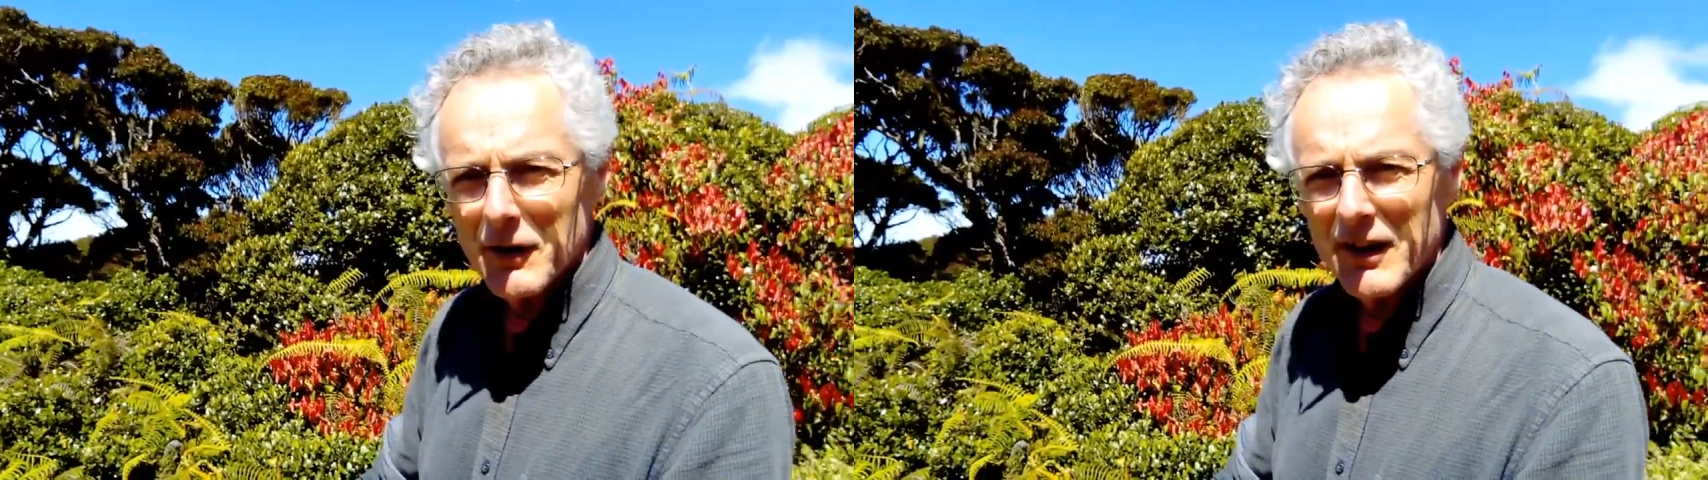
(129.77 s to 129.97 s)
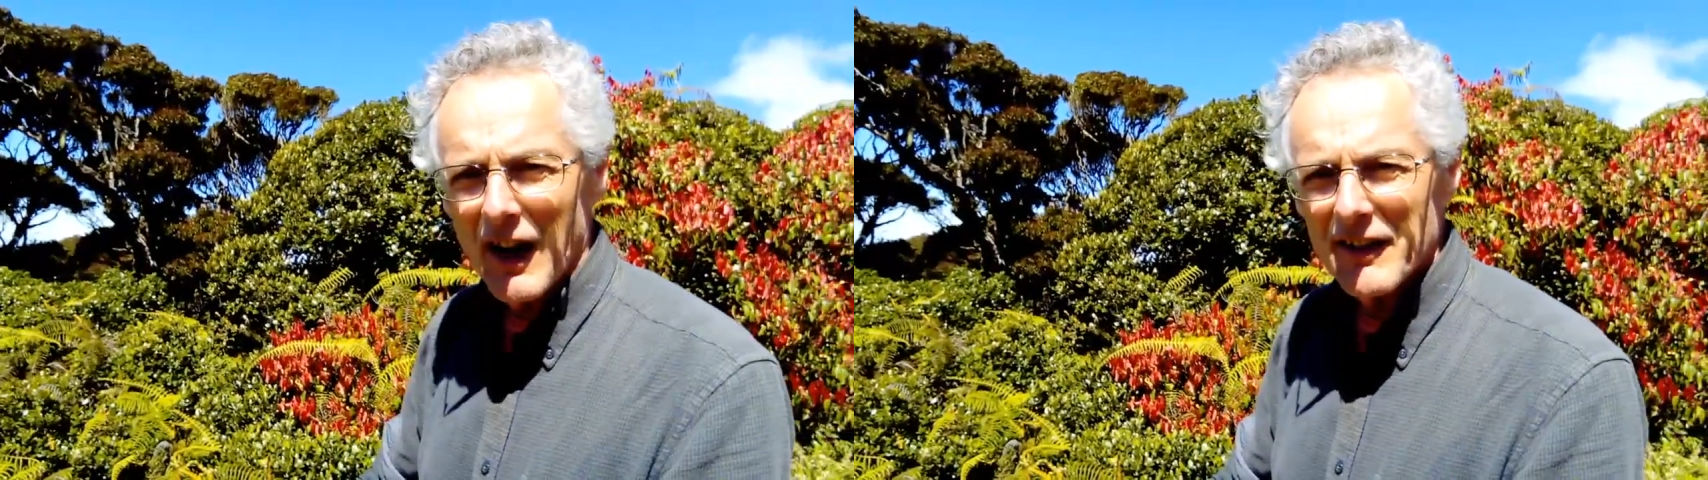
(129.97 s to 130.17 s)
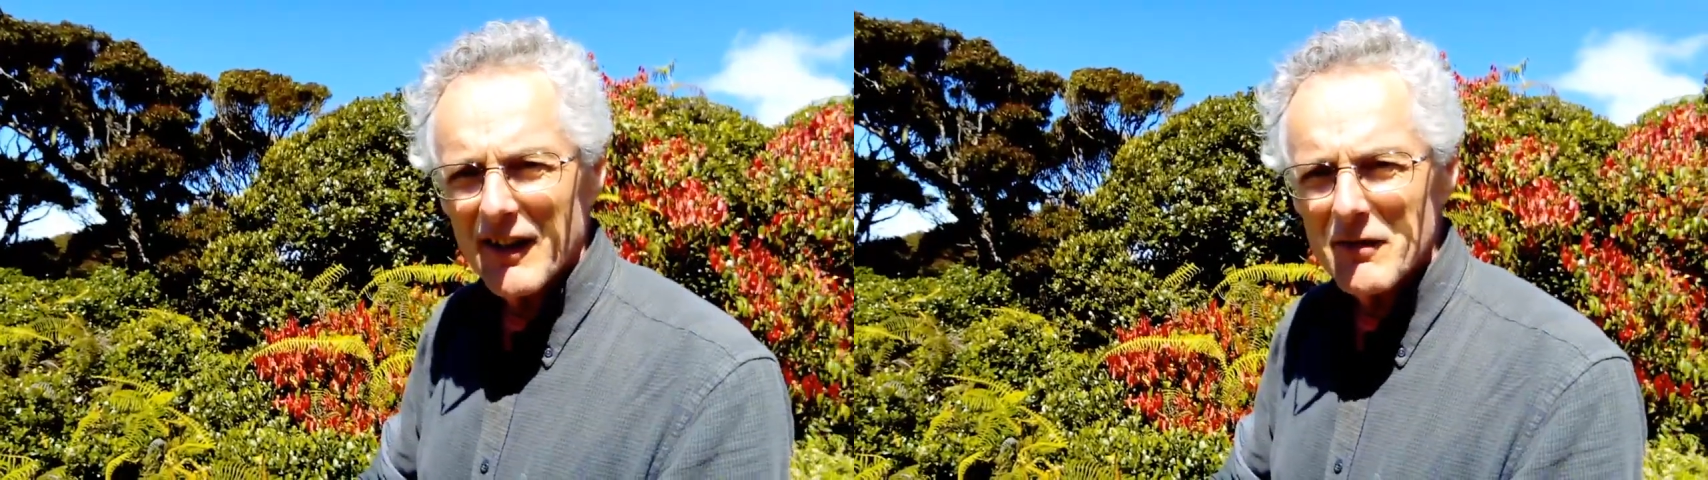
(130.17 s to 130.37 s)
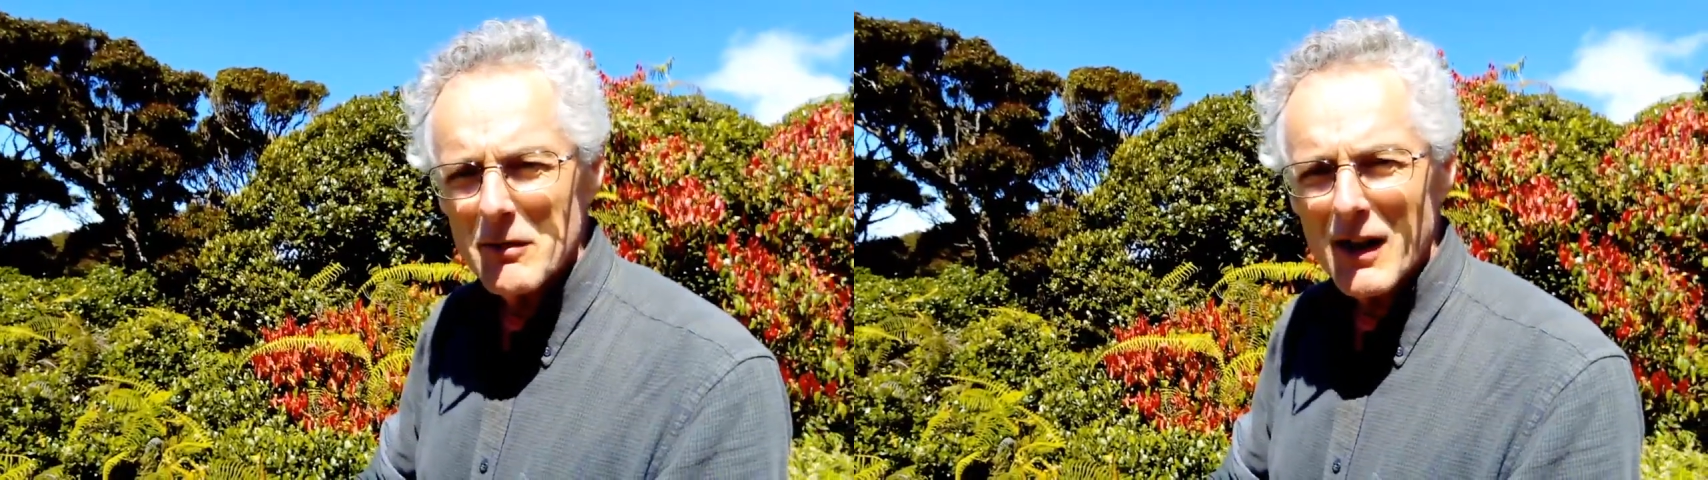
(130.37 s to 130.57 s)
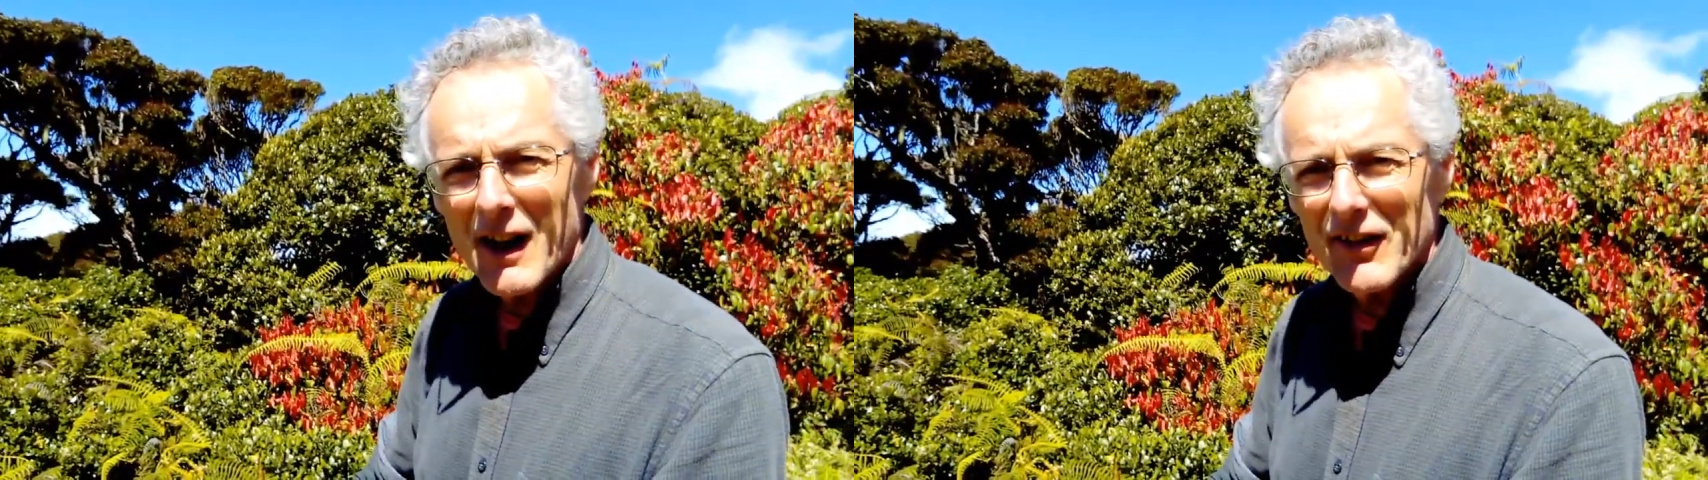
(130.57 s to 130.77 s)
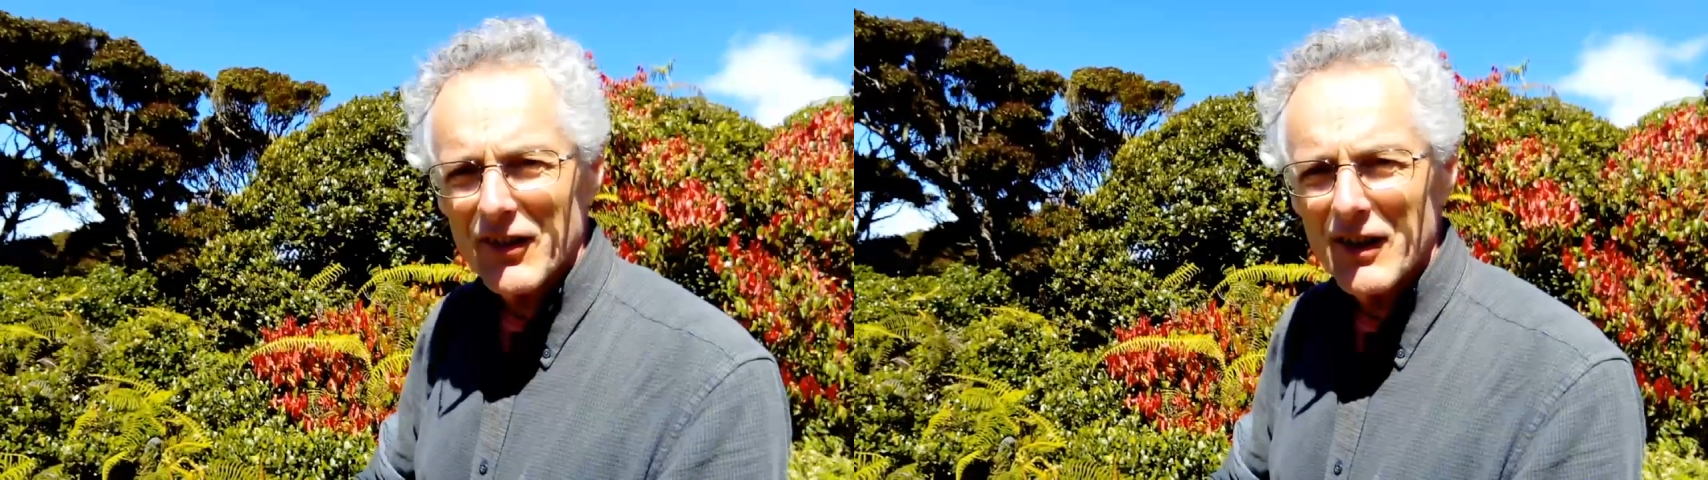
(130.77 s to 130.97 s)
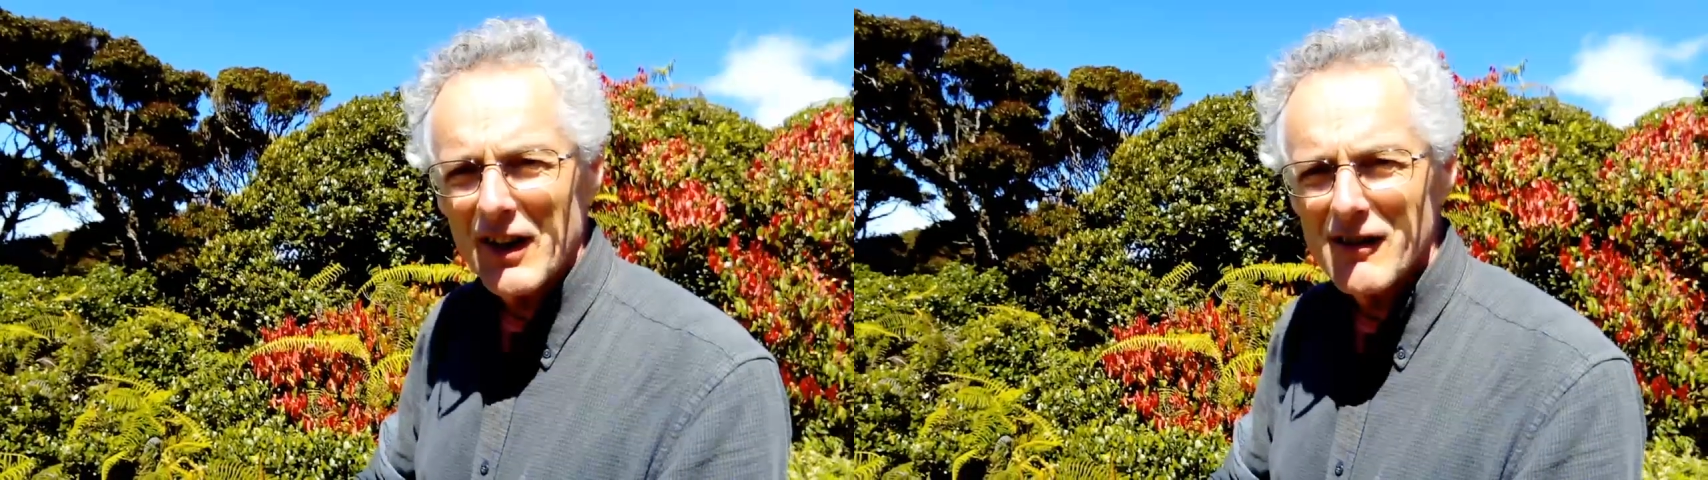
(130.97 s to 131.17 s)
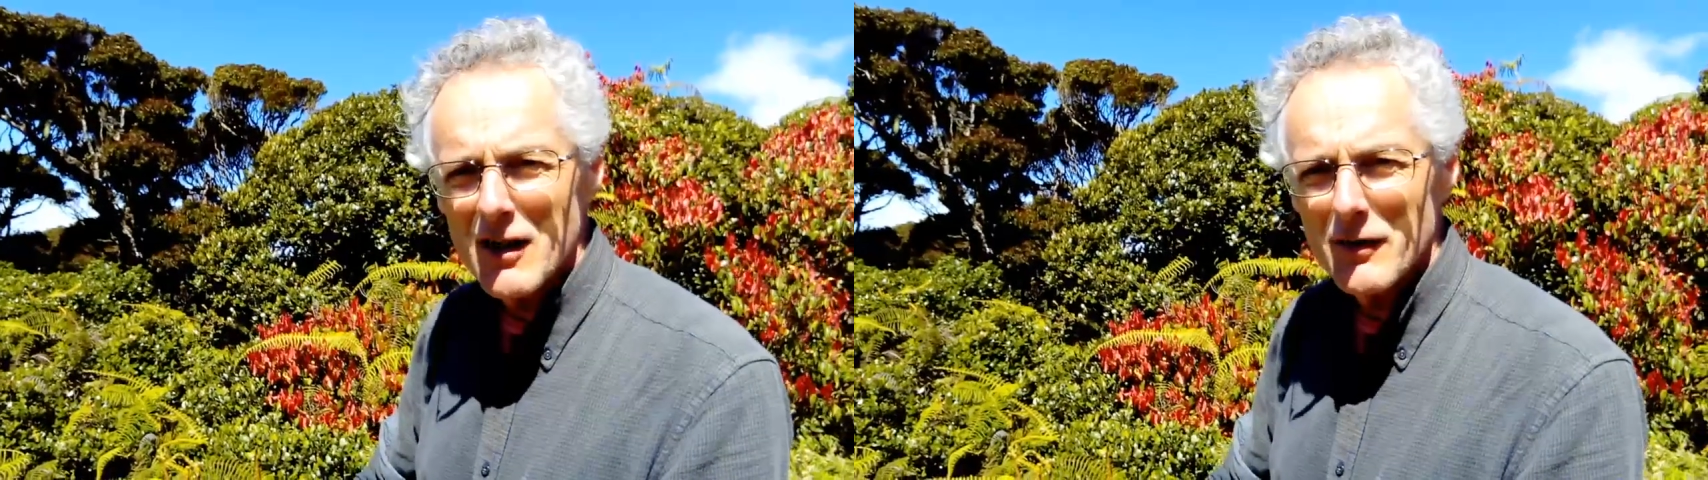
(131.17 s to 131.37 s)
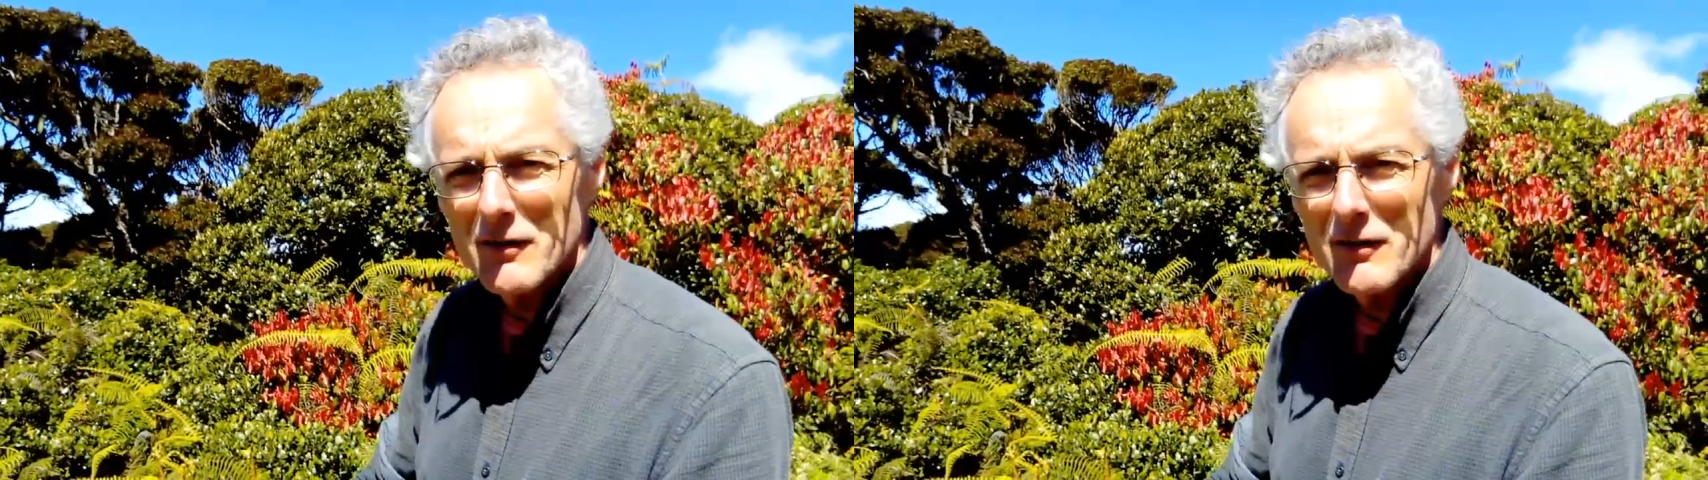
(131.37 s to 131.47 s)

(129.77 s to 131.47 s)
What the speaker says: and the plants here,